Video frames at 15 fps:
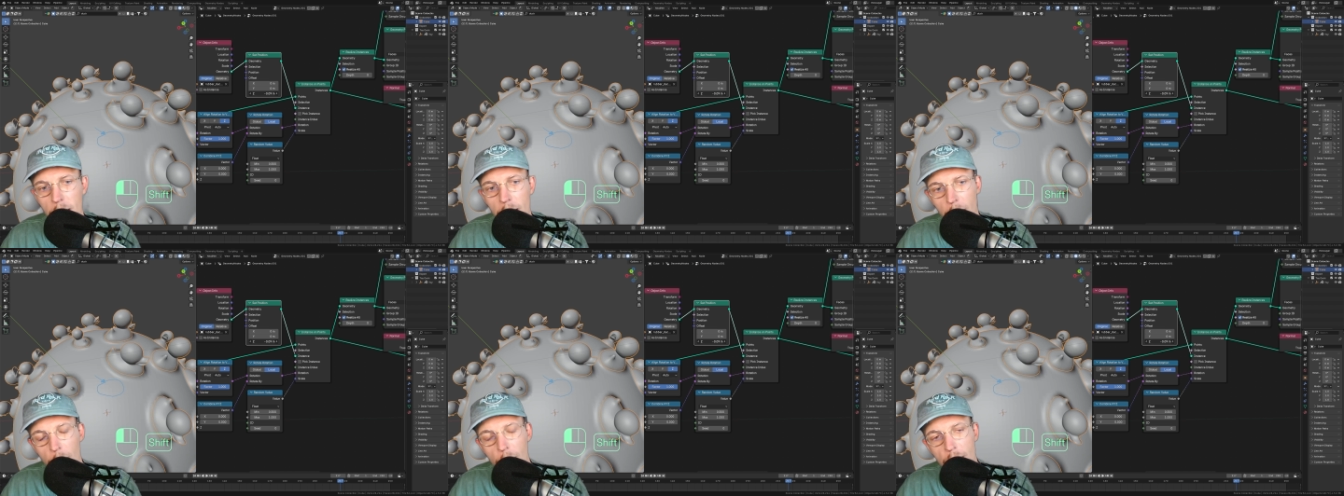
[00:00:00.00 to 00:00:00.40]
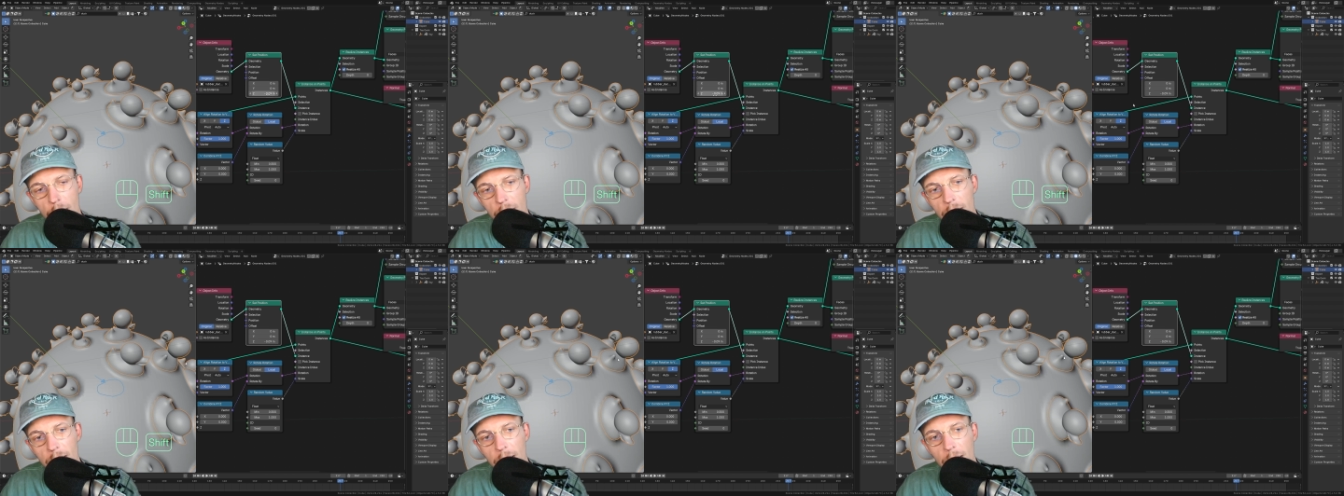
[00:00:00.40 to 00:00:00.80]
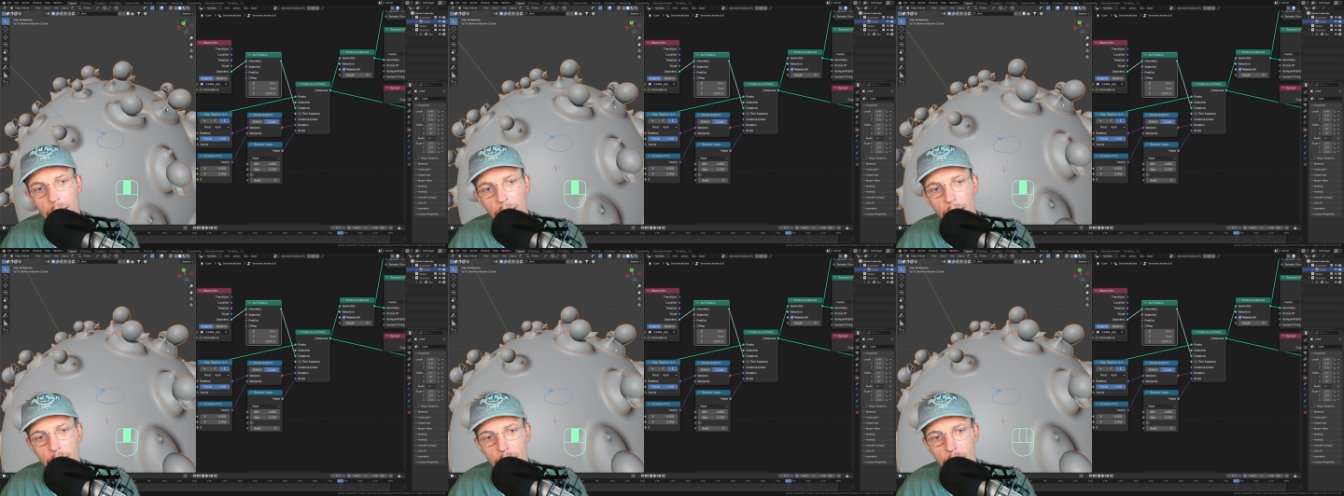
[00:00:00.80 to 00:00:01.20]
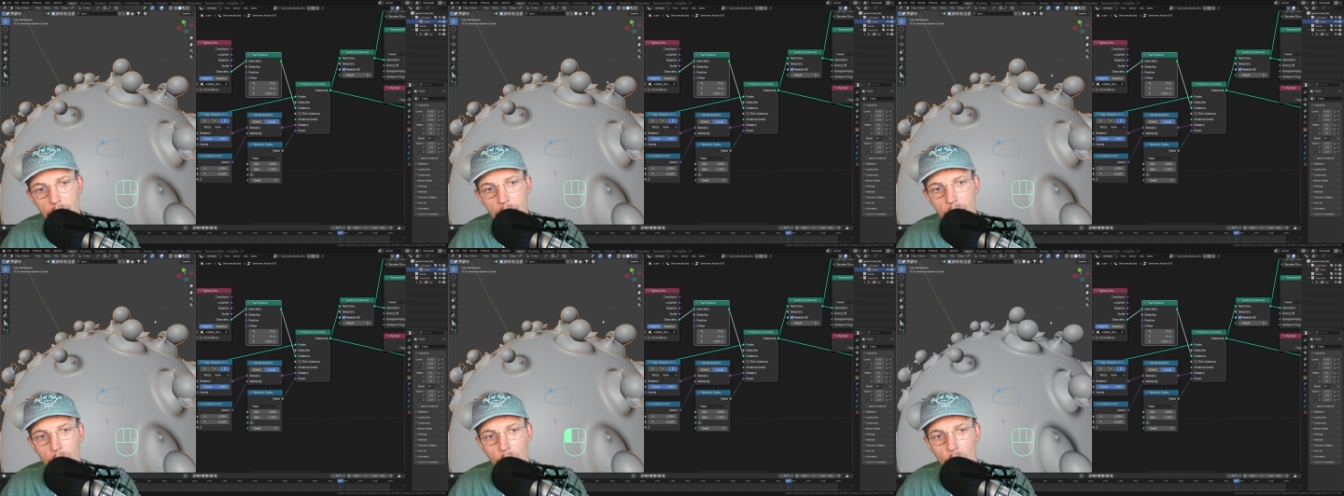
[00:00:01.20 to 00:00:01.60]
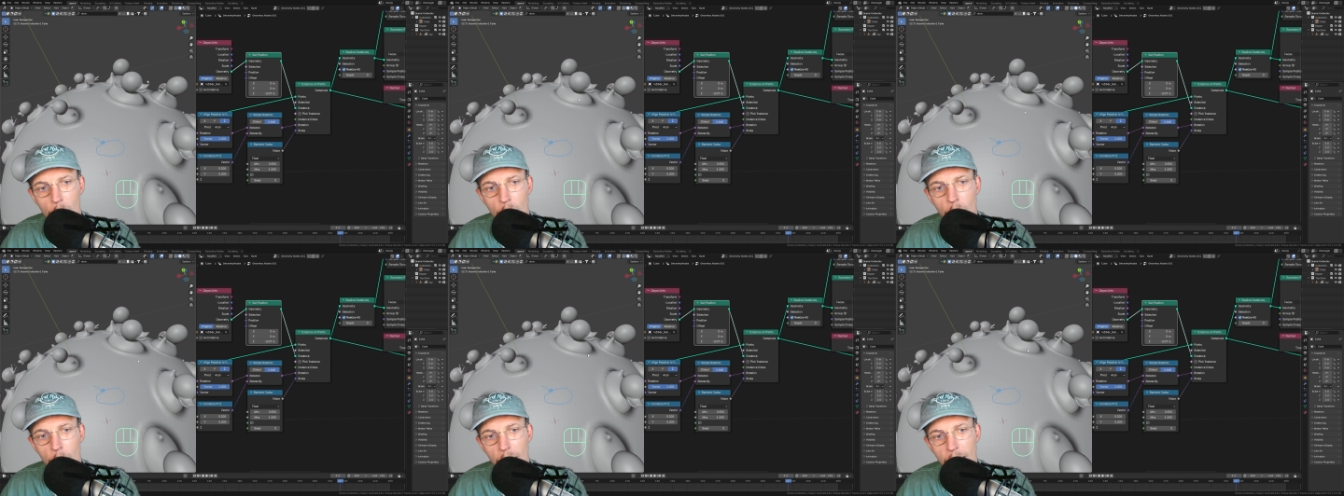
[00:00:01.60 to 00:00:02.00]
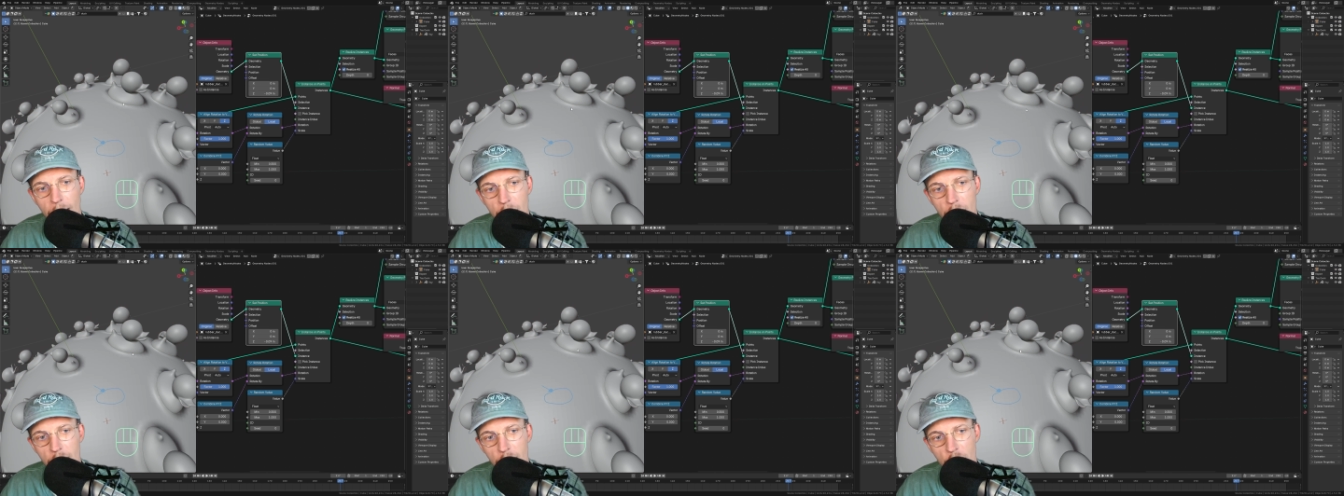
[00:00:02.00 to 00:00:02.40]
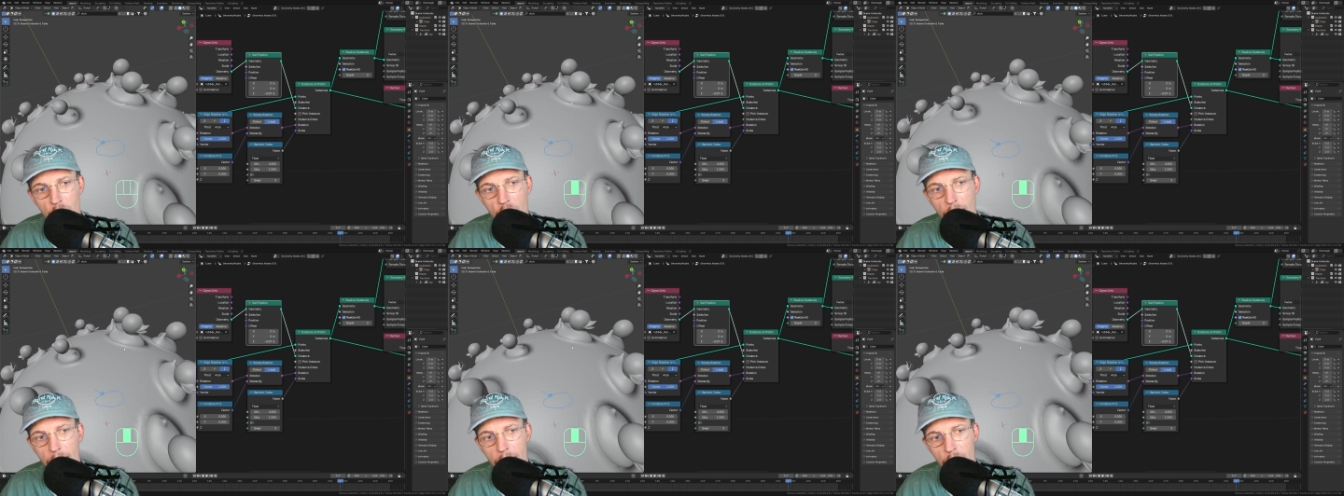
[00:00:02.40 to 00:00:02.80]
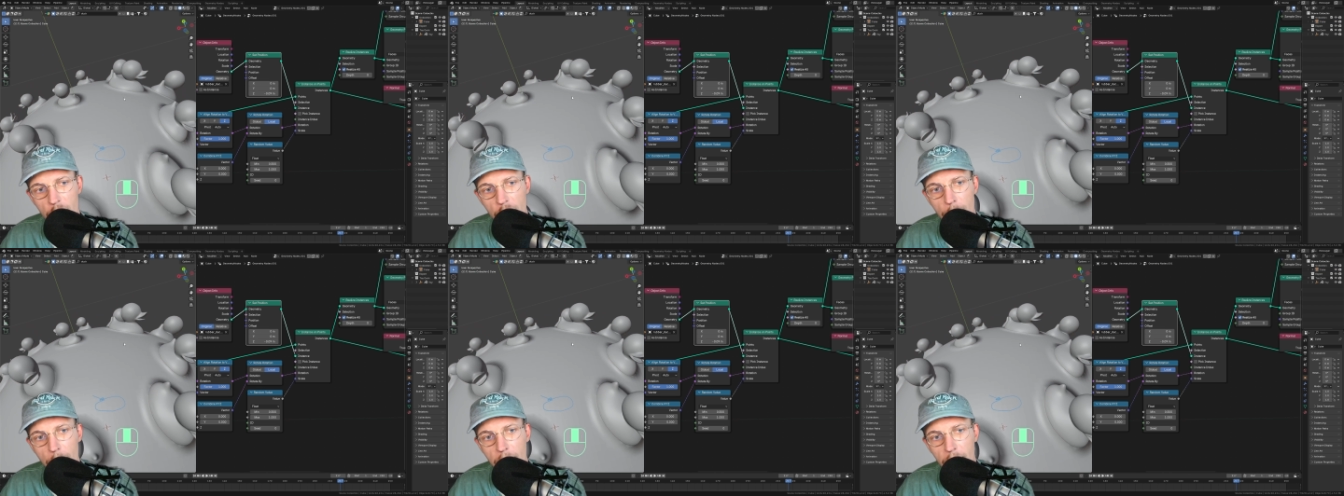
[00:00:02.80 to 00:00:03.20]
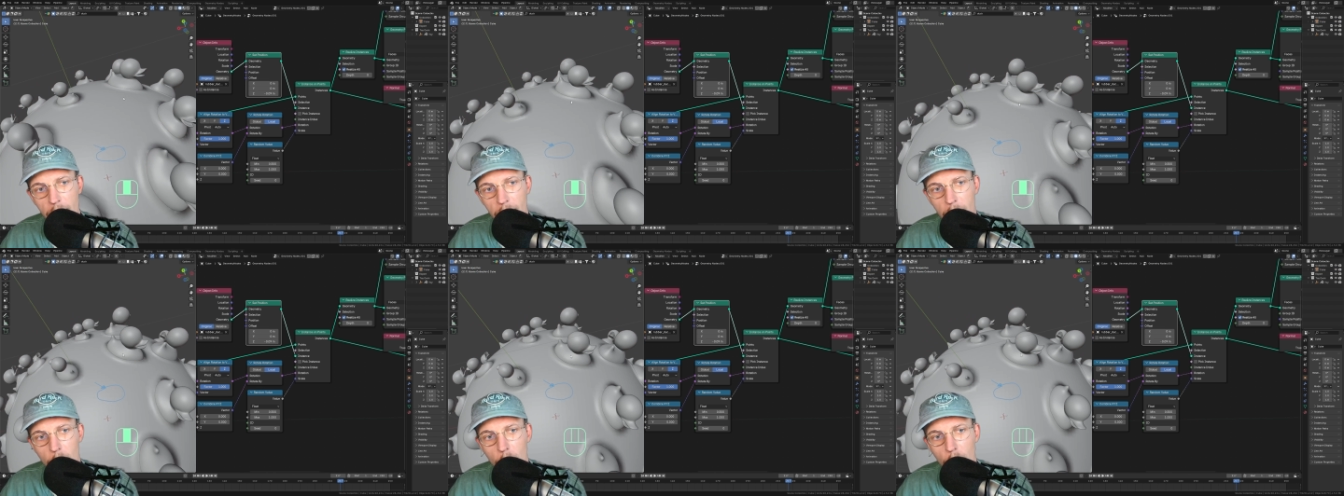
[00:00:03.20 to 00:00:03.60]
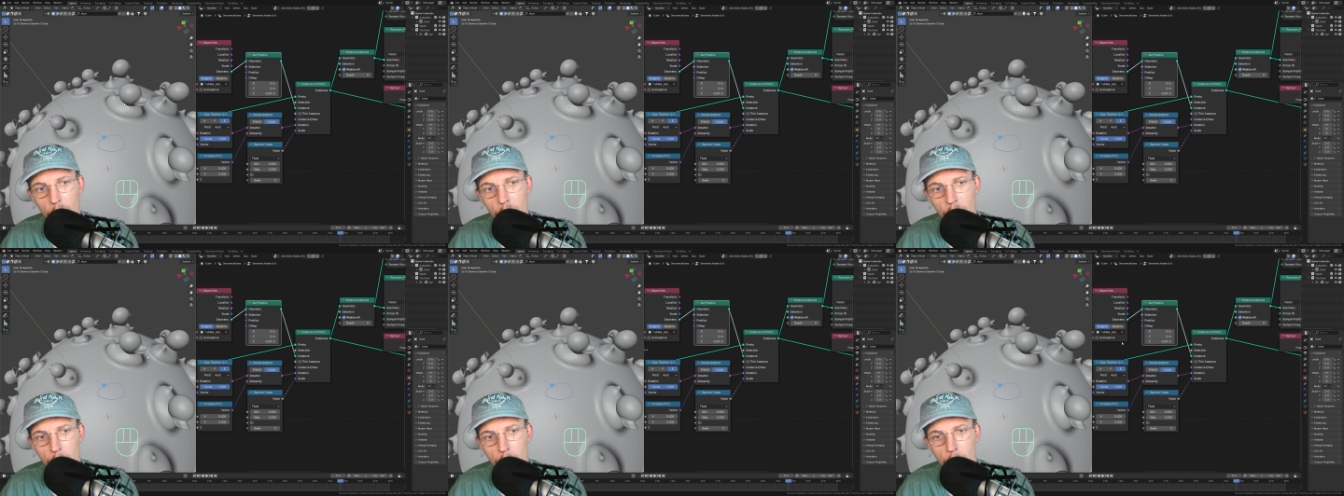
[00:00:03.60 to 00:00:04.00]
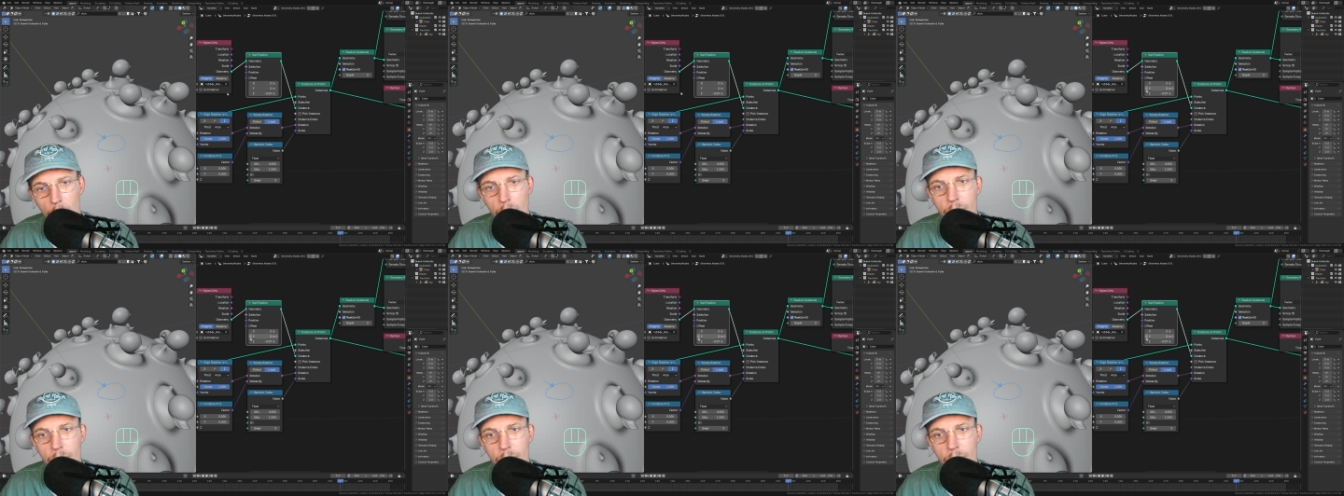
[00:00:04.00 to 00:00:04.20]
you can see that this normal will actually change depending on the normal of the